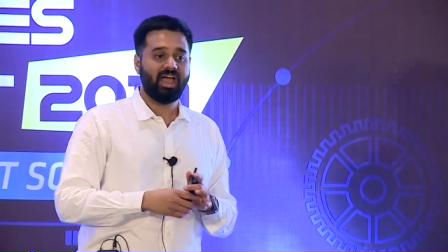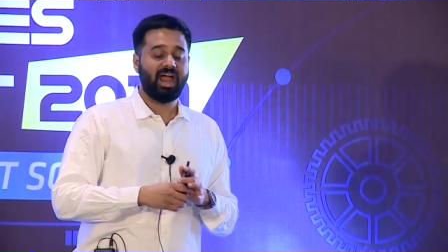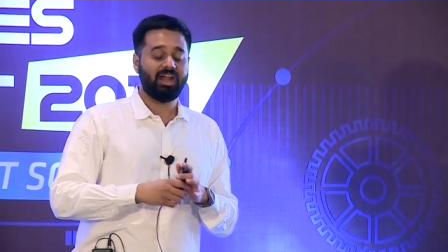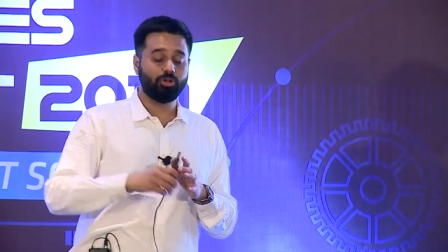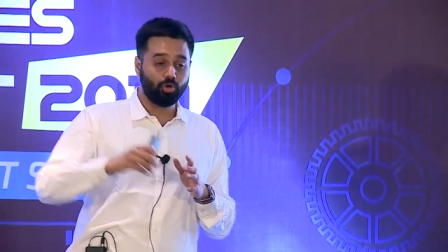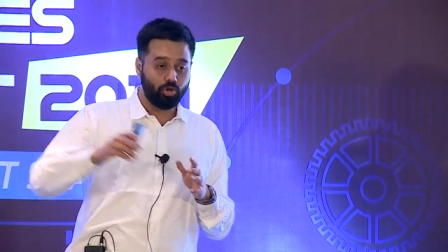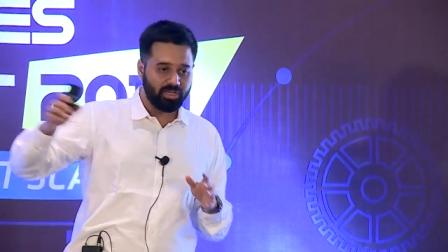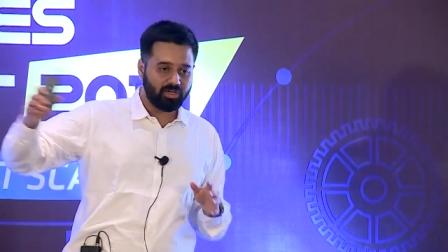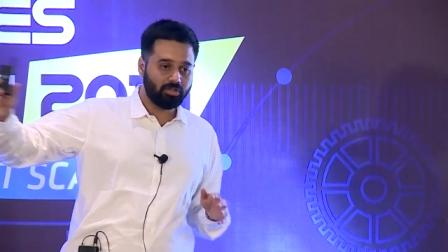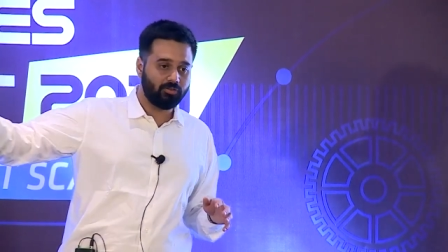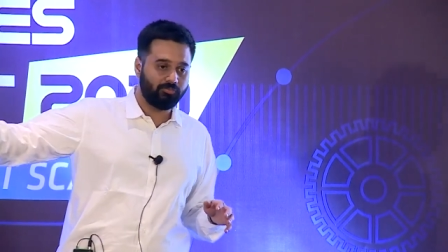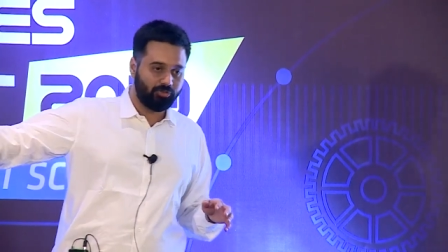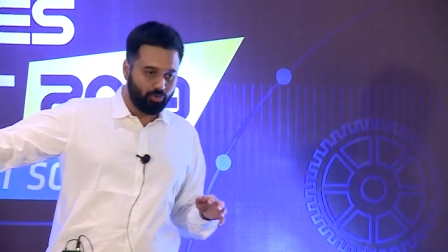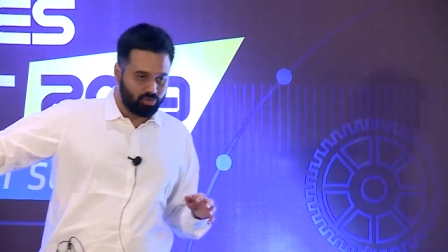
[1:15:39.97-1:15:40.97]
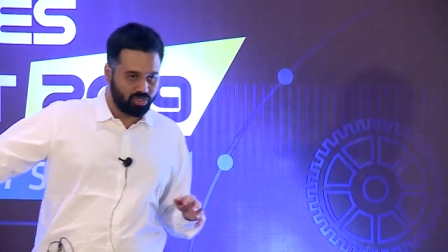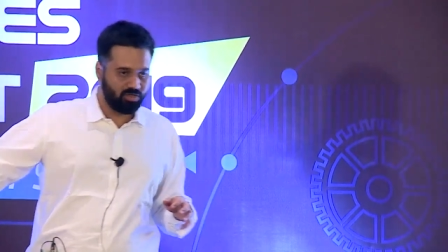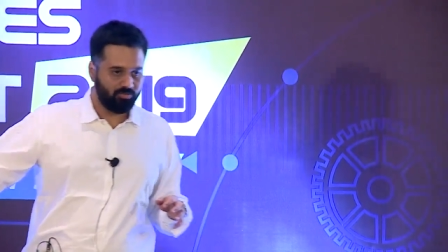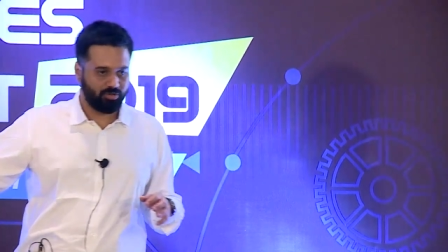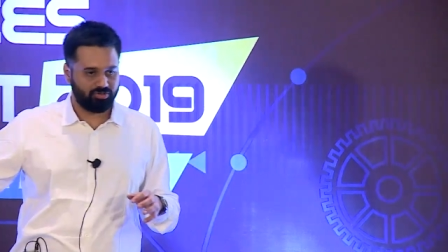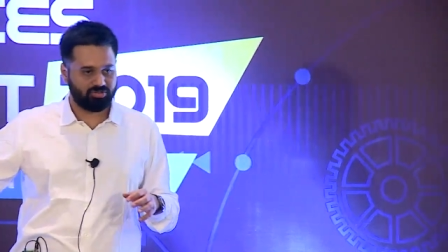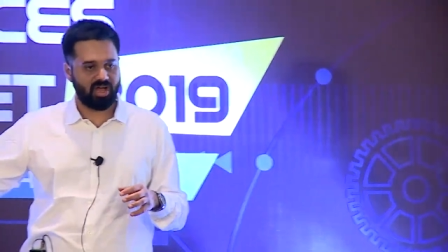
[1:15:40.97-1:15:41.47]
And going into the future,
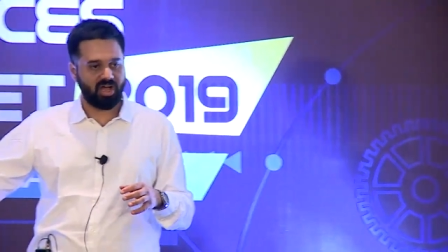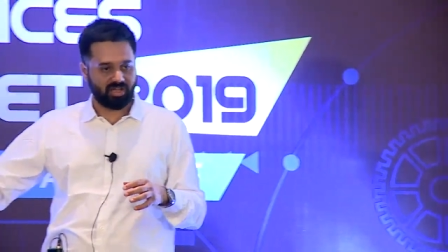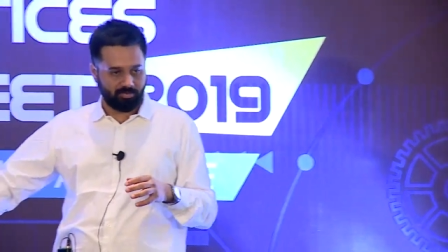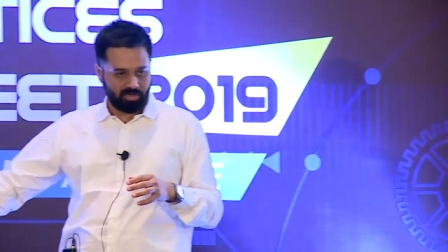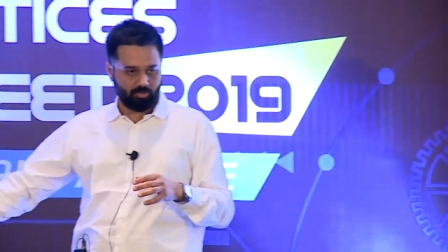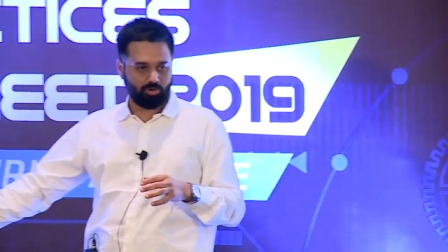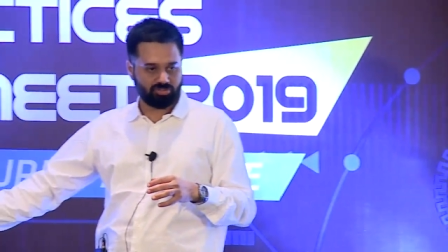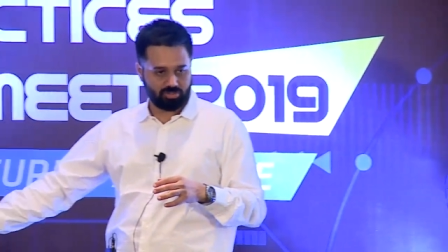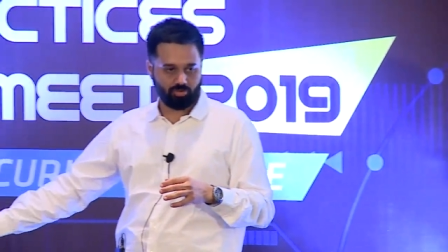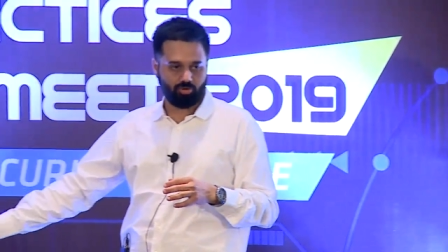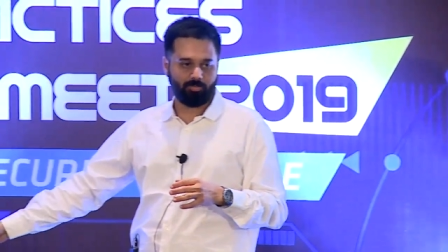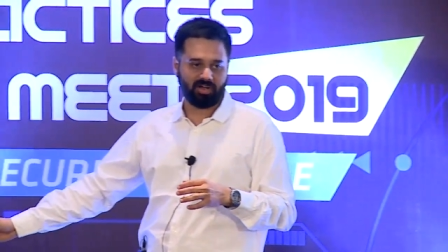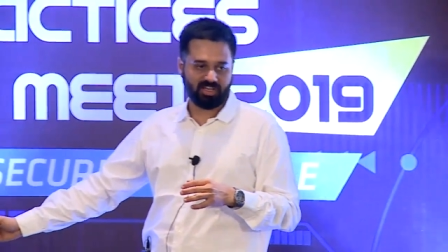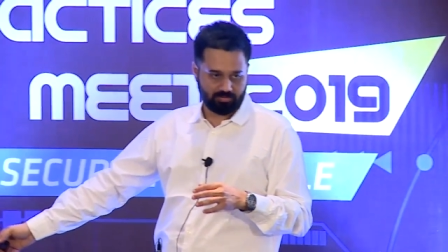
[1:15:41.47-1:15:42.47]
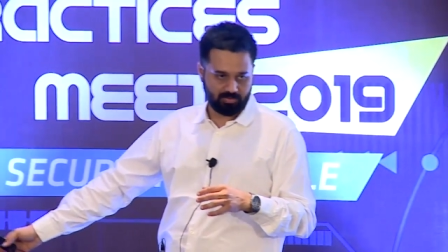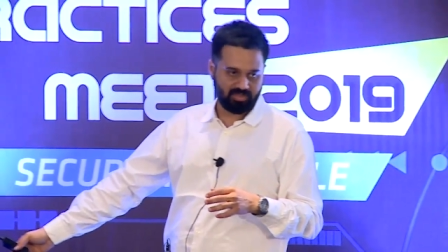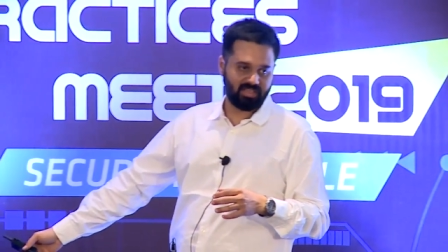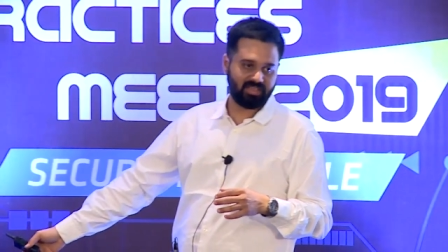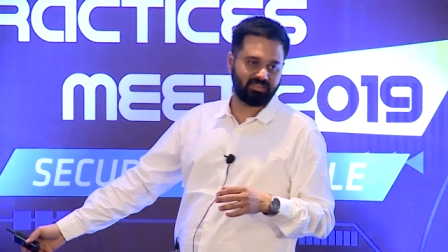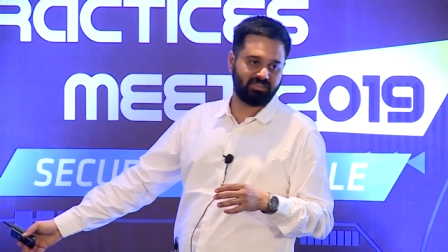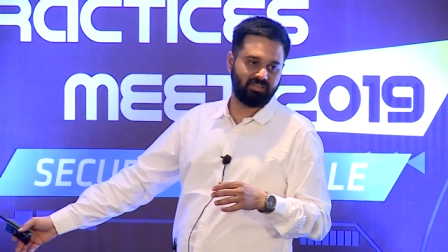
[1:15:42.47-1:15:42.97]
because Akamai wants to go
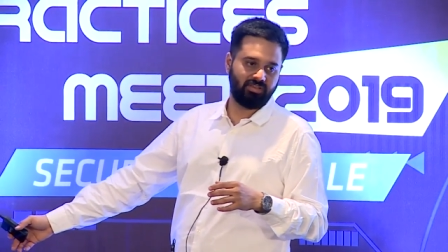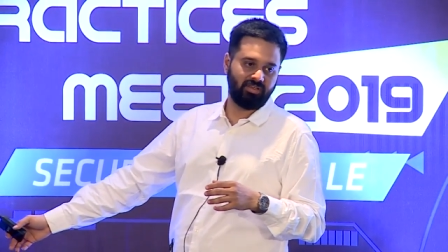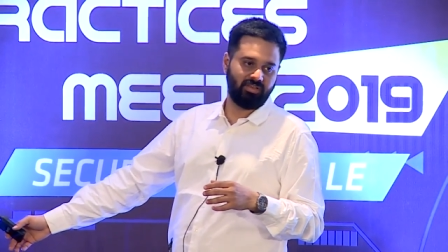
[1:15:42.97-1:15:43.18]
passwordless,